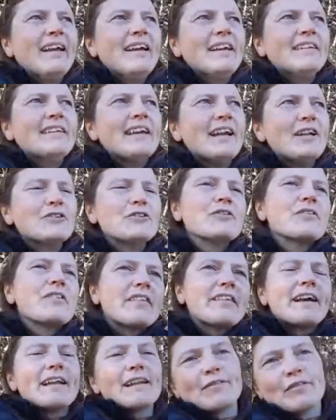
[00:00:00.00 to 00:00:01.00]
Dangerous is
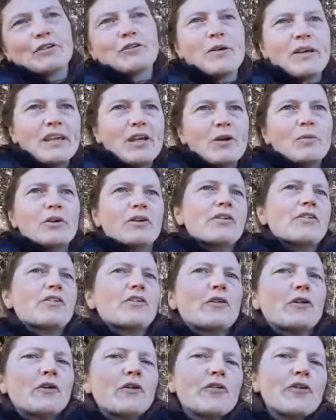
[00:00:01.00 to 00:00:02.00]
kind of a tricky word. So
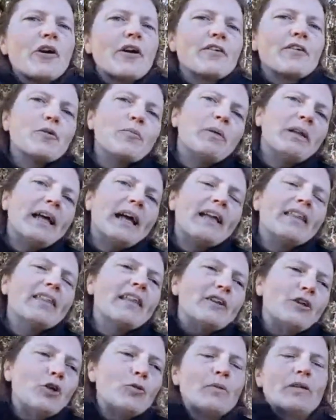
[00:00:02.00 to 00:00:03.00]
there are some plants
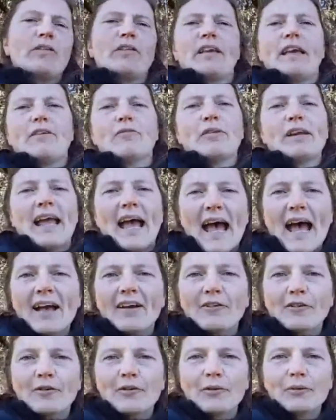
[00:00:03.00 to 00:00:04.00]
that humans can react
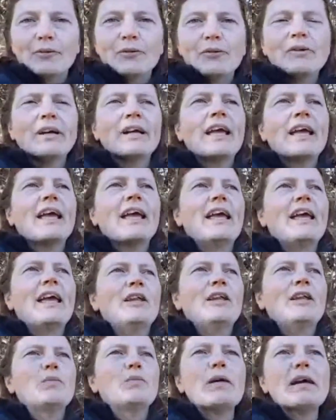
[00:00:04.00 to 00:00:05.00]
to,
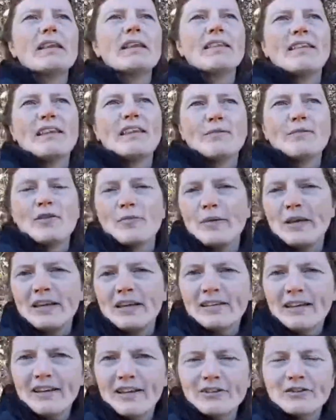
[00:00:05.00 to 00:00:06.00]
and we might see them as being
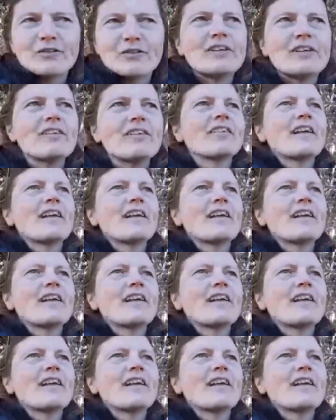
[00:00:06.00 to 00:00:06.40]
dangerous.